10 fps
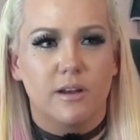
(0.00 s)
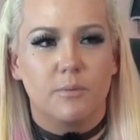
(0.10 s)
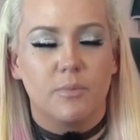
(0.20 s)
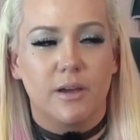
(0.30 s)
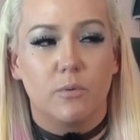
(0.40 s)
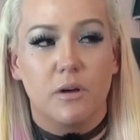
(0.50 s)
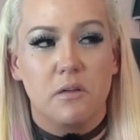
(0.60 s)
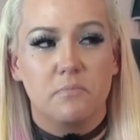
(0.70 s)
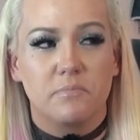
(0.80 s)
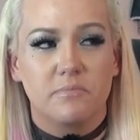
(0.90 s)
And I'm like,
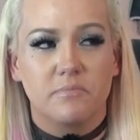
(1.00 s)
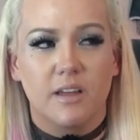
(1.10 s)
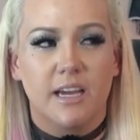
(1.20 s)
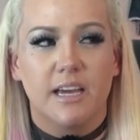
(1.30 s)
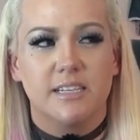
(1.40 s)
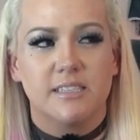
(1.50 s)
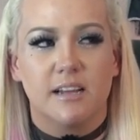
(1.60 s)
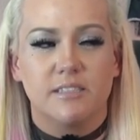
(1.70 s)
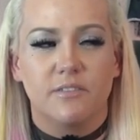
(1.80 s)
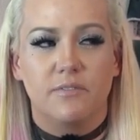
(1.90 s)
well, I guess
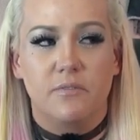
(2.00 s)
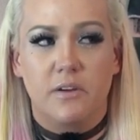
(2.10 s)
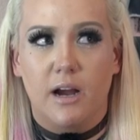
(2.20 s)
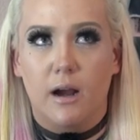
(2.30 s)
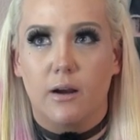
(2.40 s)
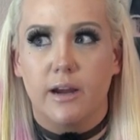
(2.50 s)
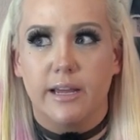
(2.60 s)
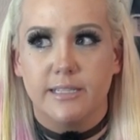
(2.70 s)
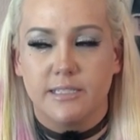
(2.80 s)
that's a very